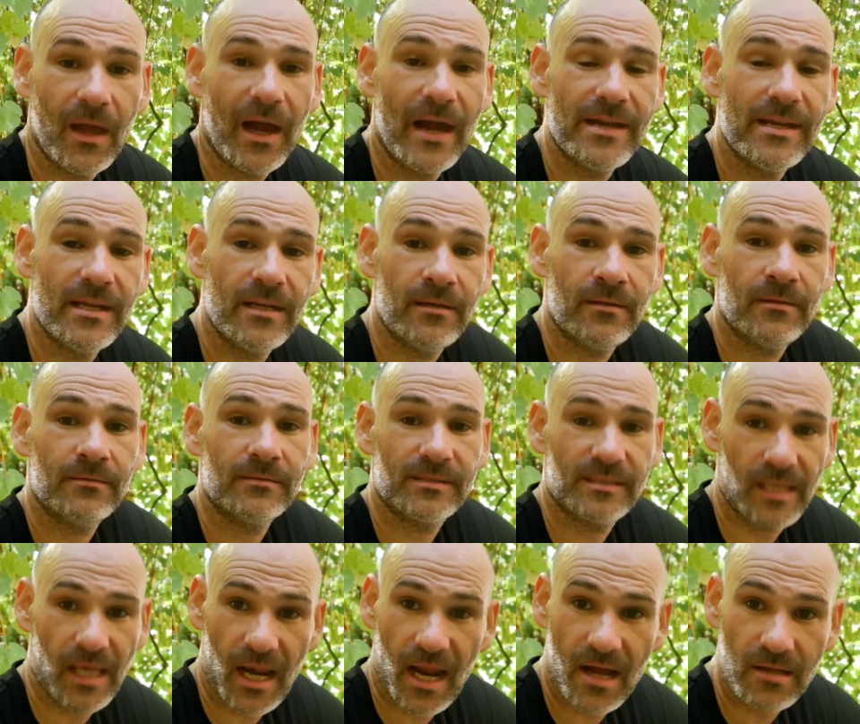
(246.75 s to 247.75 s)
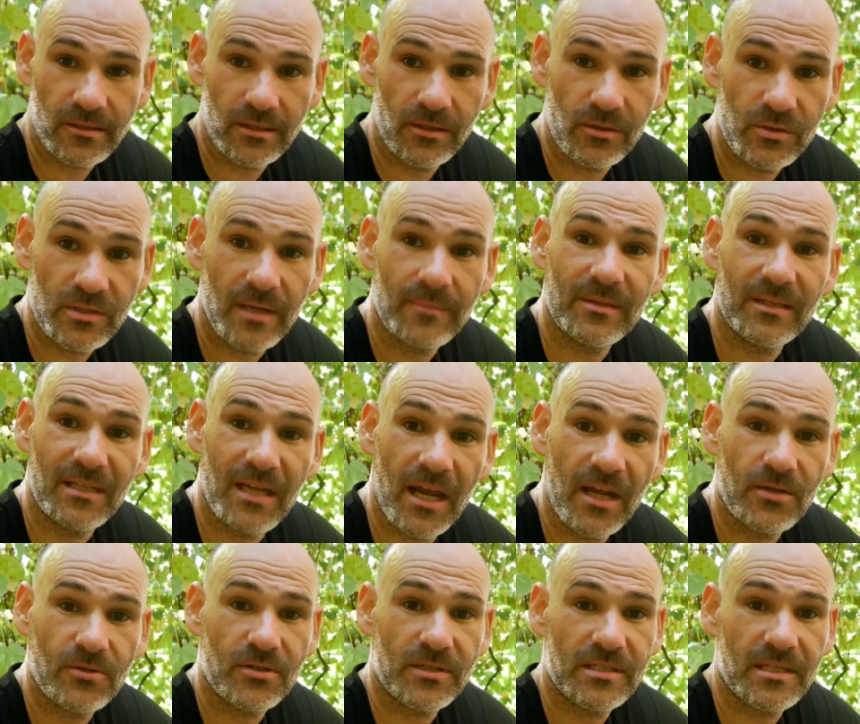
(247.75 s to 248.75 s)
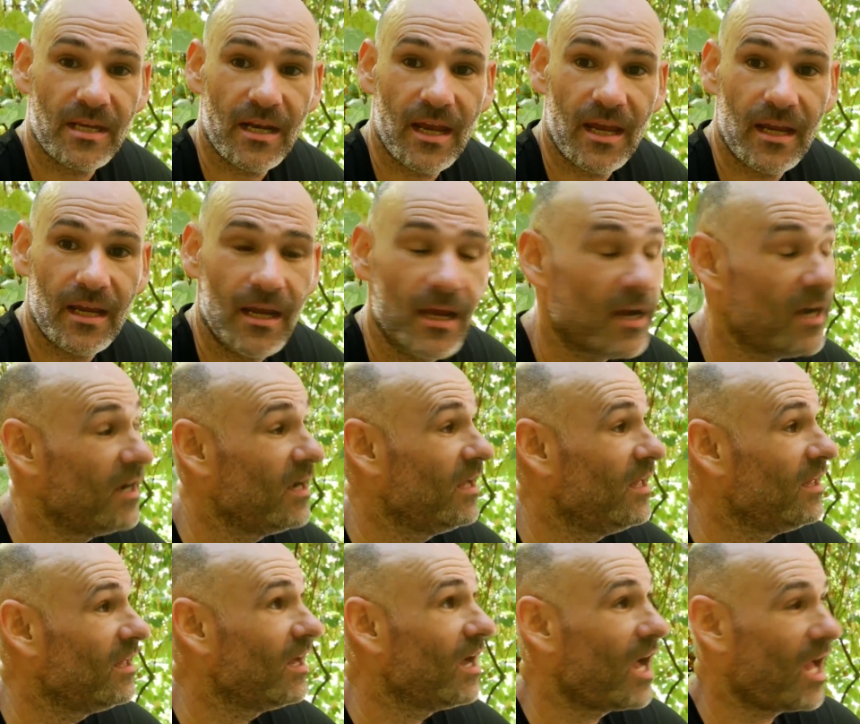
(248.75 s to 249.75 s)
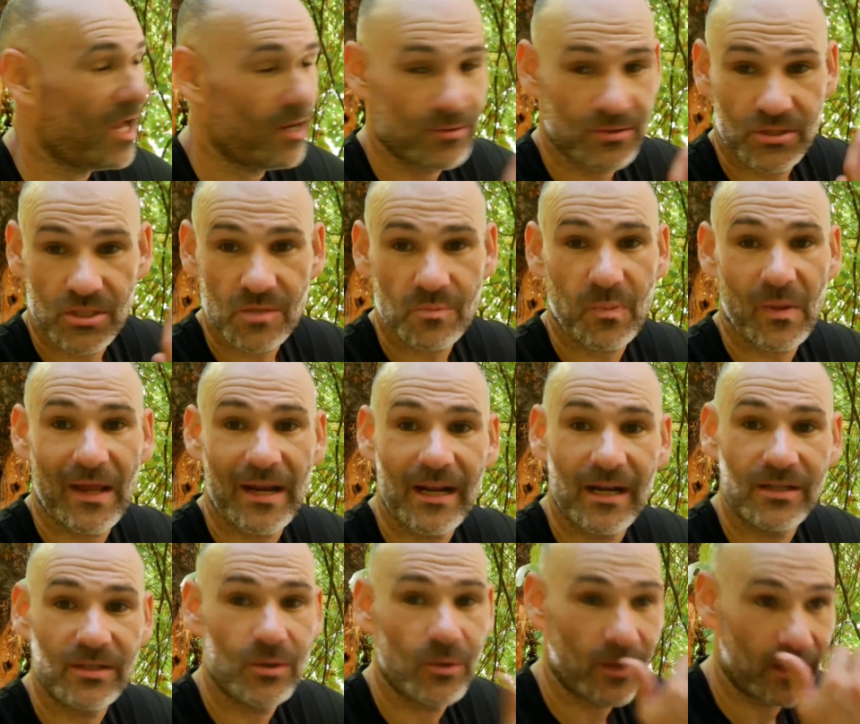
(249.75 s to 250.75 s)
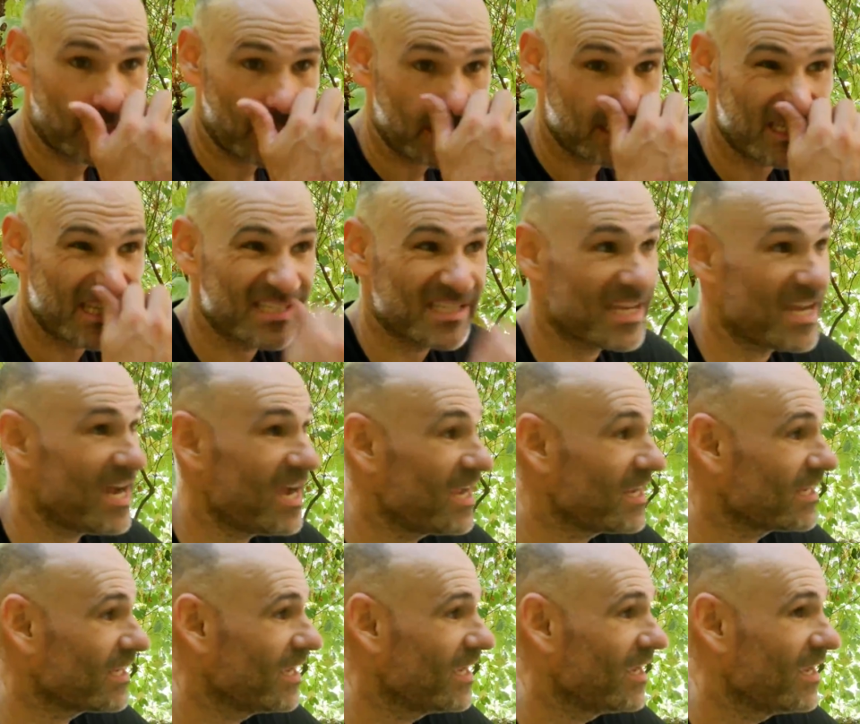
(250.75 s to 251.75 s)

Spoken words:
I didn't set out to do something dangerous today. I was just planning on doing a nice easy hike.